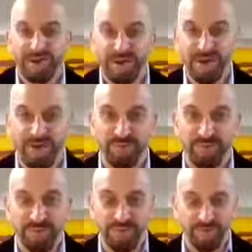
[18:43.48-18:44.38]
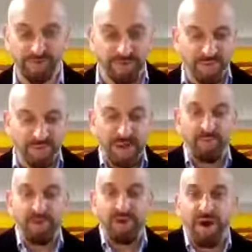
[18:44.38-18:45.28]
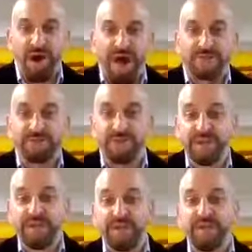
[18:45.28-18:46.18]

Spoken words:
an overview, and actually,